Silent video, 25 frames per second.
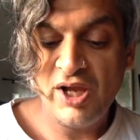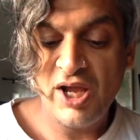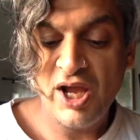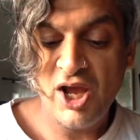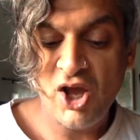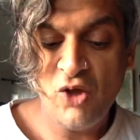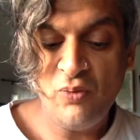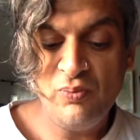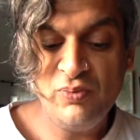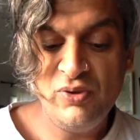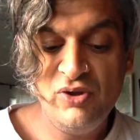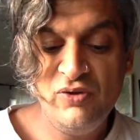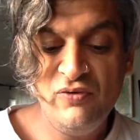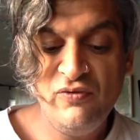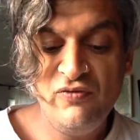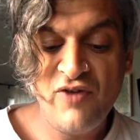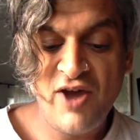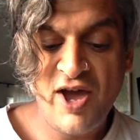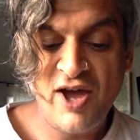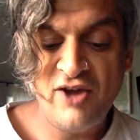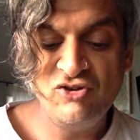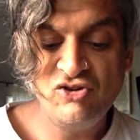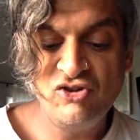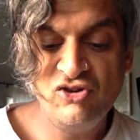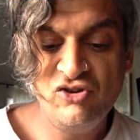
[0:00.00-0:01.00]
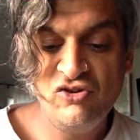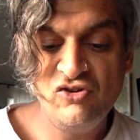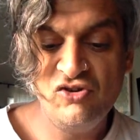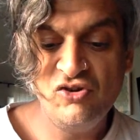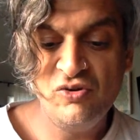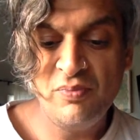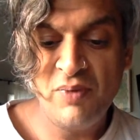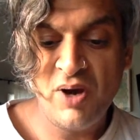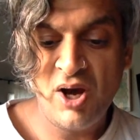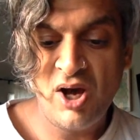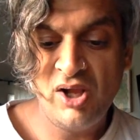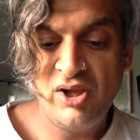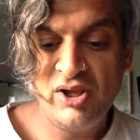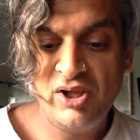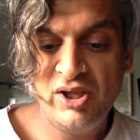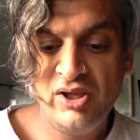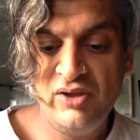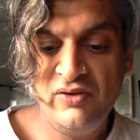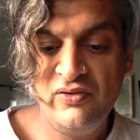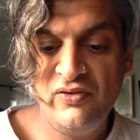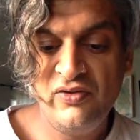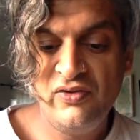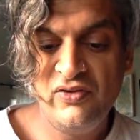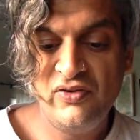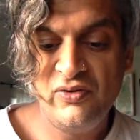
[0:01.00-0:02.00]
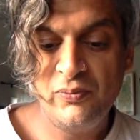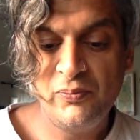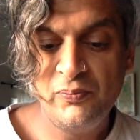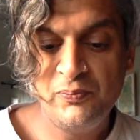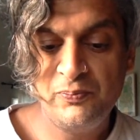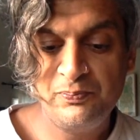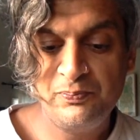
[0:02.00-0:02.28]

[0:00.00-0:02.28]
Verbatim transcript: help you fashion the tamales,